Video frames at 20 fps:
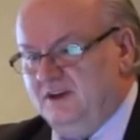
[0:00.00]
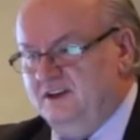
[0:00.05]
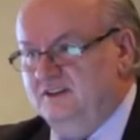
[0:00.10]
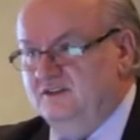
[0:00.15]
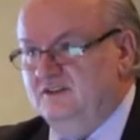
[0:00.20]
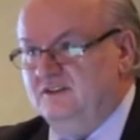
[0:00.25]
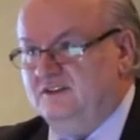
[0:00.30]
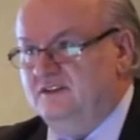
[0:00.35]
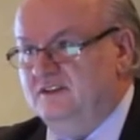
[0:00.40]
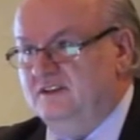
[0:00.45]
going to
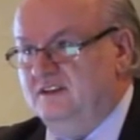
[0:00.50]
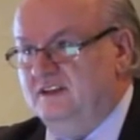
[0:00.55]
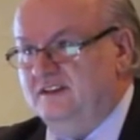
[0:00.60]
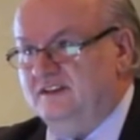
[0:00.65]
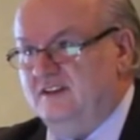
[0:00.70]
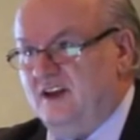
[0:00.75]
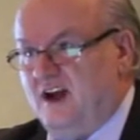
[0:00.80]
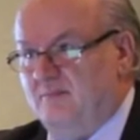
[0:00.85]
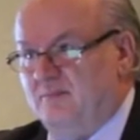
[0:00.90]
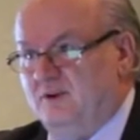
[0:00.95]
use
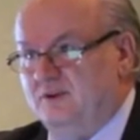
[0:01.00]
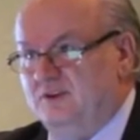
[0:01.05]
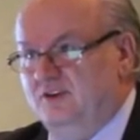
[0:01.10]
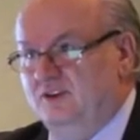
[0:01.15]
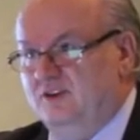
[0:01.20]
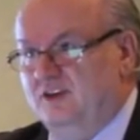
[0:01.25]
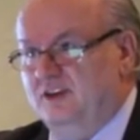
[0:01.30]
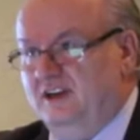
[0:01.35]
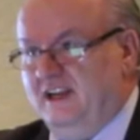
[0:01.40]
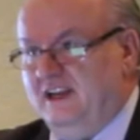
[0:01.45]
this
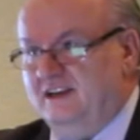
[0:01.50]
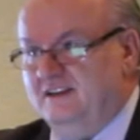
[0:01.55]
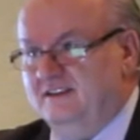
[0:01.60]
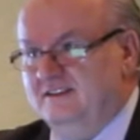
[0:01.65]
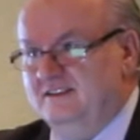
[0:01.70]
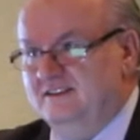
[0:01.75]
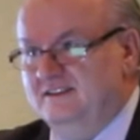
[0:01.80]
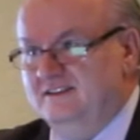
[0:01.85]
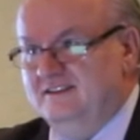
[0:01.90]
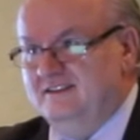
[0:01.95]
opportunity